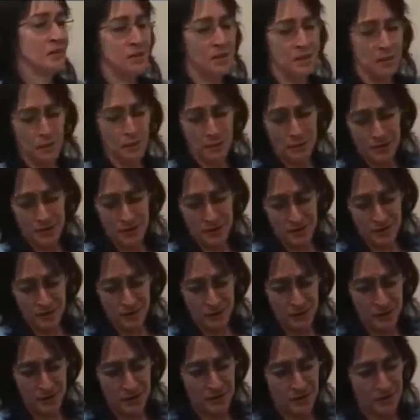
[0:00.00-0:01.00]
And you see when
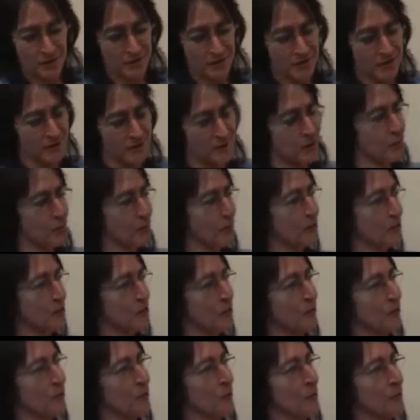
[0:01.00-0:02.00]
the, when the
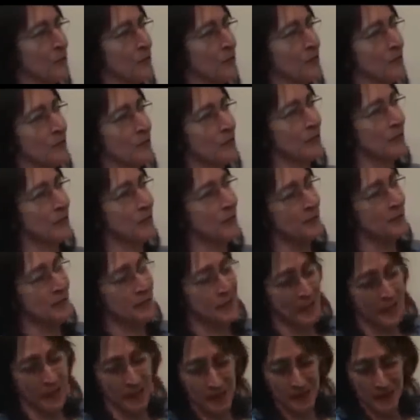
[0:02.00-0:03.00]
story's over with at the
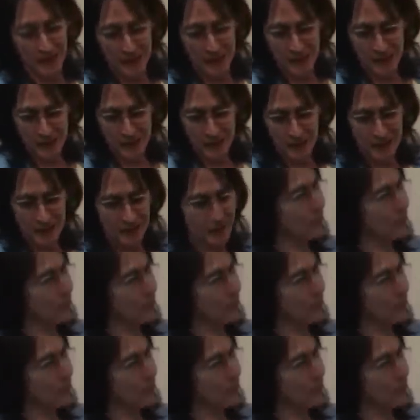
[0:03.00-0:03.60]
end of the day,